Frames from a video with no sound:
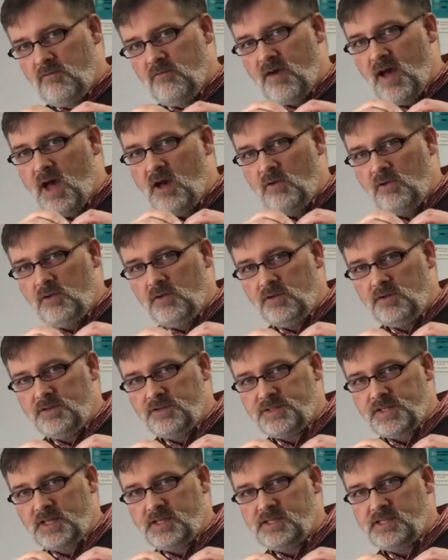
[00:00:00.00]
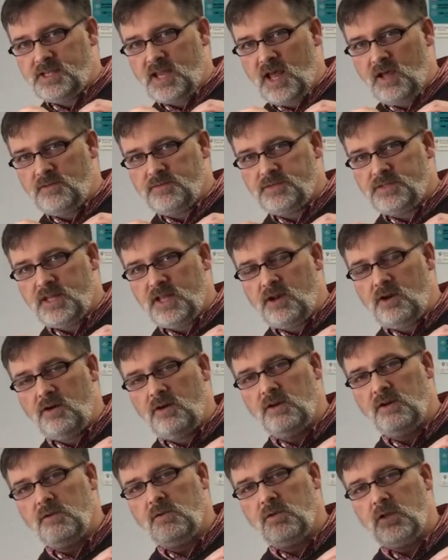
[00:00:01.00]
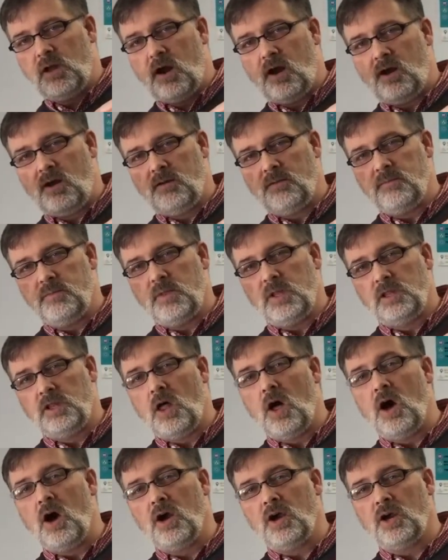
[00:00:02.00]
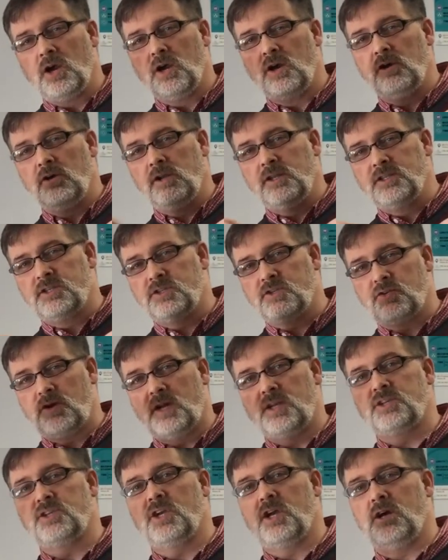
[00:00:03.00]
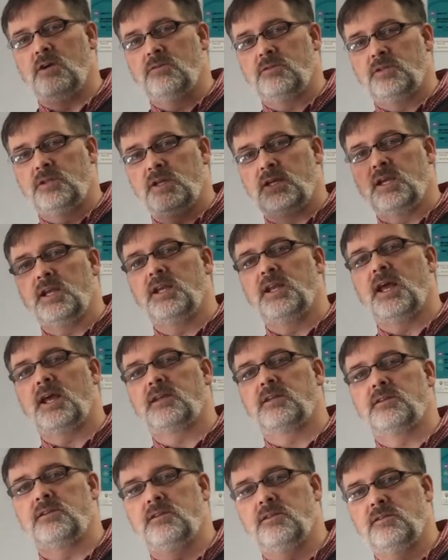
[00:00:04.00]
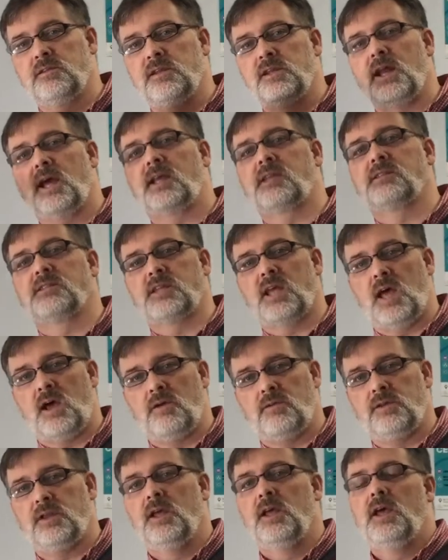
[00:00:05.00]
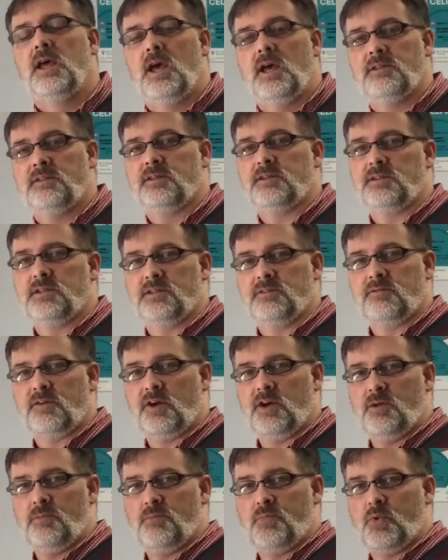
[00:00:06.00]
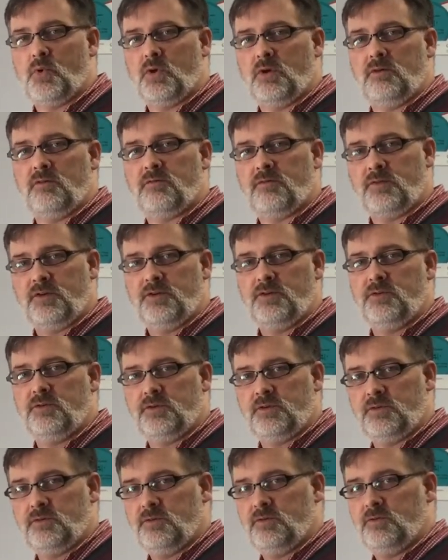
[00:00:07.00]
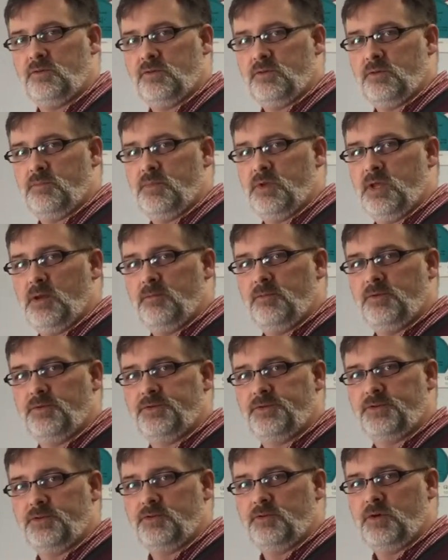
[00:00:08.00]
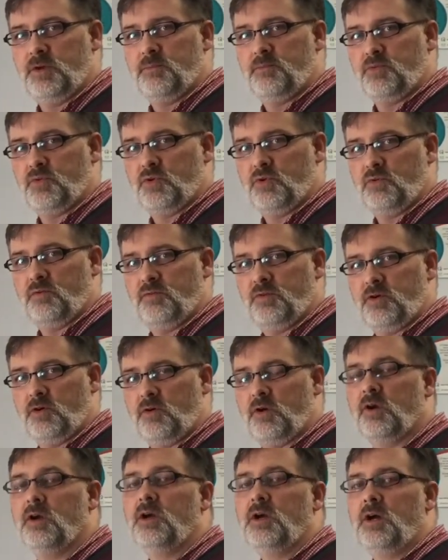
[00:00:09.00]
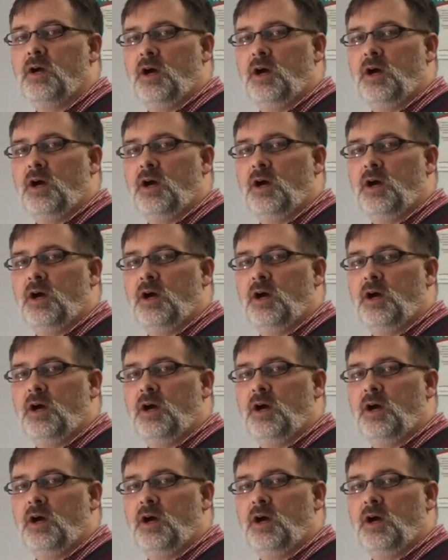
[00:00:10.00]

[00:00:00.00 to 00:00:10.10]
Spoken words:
vowels and sounds that are longer and stretch out to connect to the next sound, and this is very important for you to be able to improve your